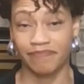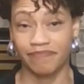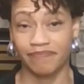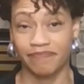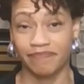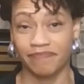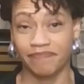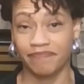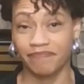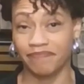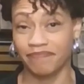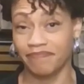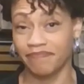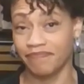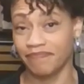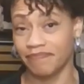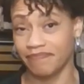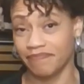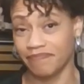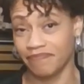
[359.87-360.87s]

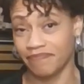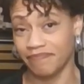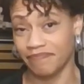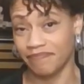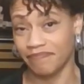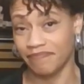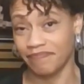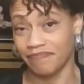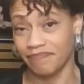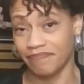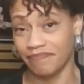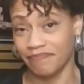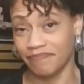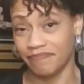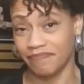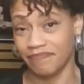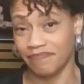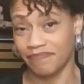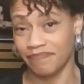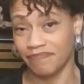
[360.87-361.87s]

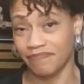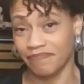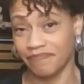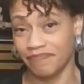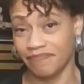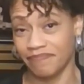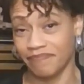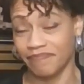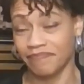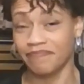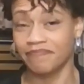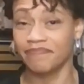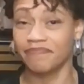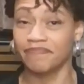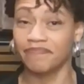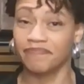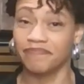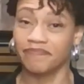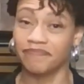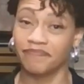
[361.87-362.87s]

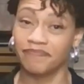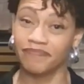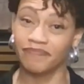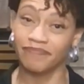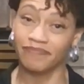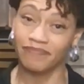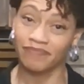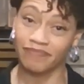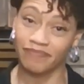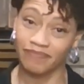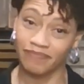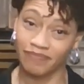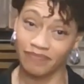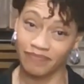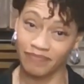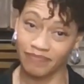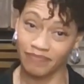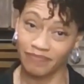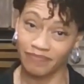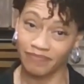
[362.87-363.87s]

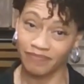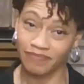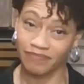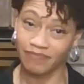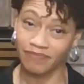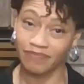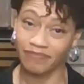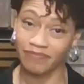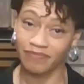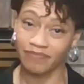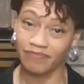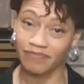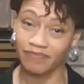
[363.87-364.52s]
No words are spoken by the person on screen.